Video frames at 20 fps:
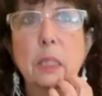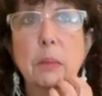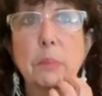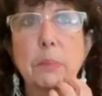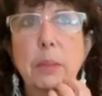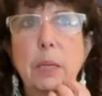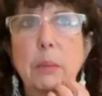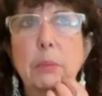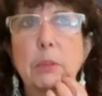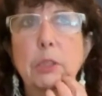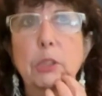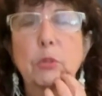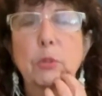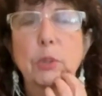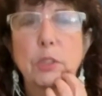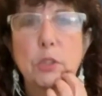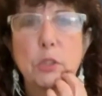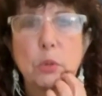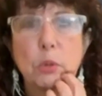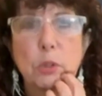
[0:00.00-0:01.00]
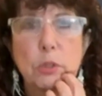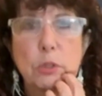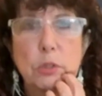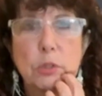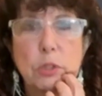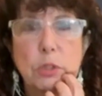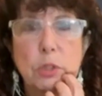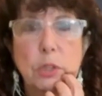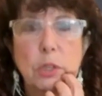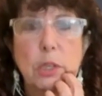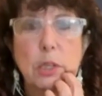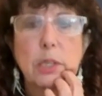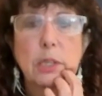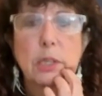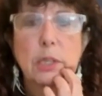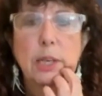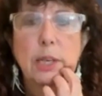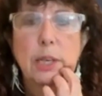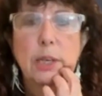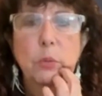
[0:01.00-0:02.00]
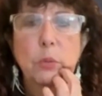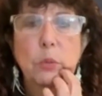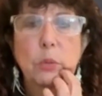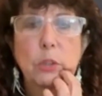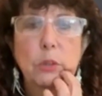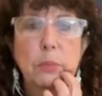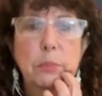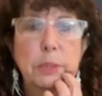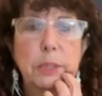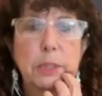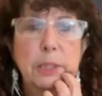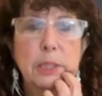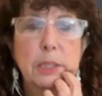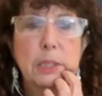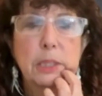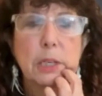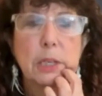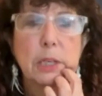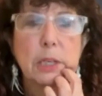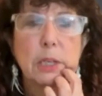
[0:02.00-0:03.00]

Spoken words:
a public resource that will be